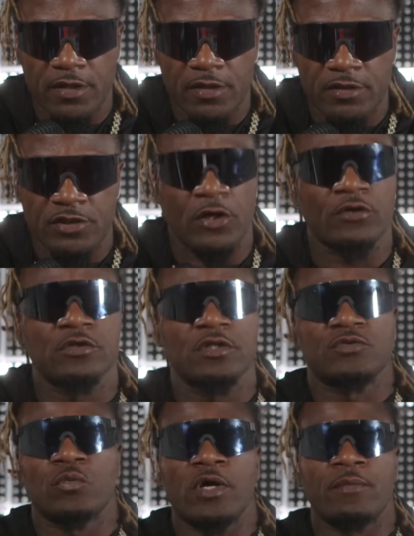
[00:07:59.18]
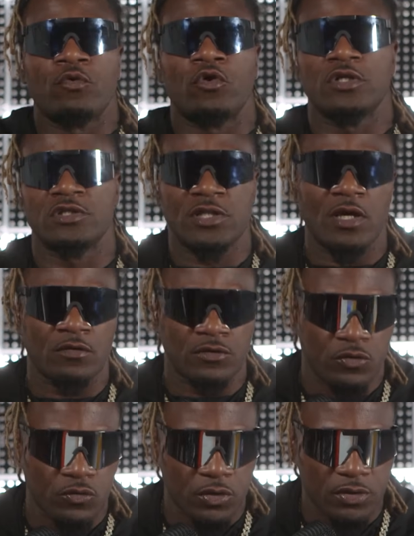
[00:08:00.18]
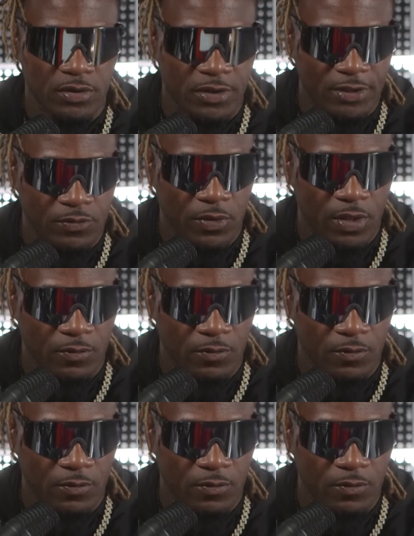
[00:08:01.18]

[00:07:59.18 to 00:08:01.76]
is hurting us way more than talking through it. That's what I